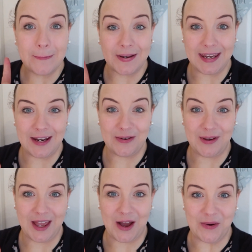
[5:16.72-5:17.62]
But here
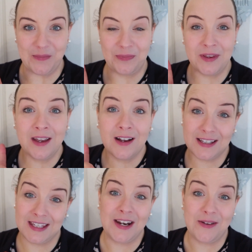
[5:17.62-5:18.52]
we go,
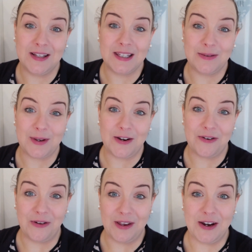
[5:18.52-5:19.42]
because I know this is why
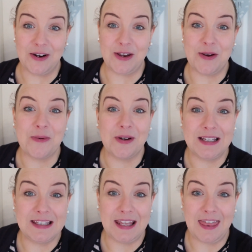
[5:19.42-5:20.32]
you're all here. You
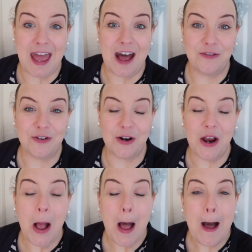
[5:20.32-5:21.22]
want to see the after.
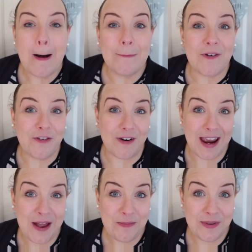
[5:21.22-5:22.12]
Before
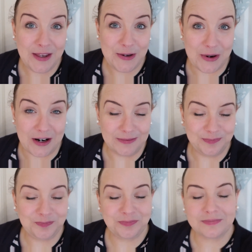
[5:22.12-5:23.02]
I open the door
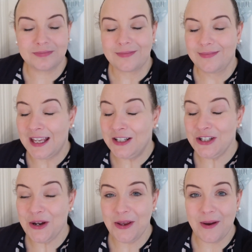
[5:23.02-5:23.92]
and
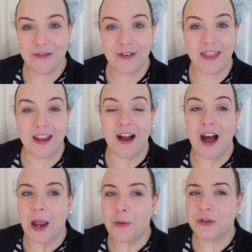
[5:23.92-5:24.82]
show you everything,
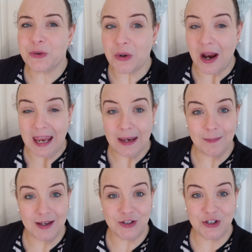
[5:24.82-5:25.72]
I will try and
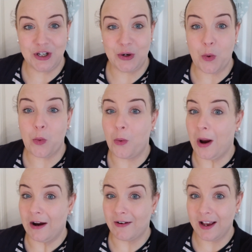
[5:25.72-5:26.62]
mention
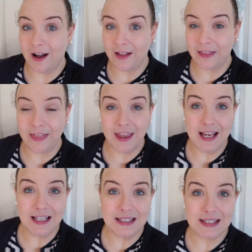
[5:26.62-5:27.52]
where I got
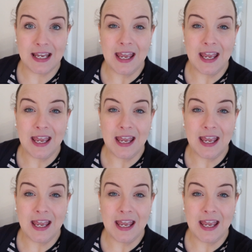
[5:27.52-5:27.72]
things.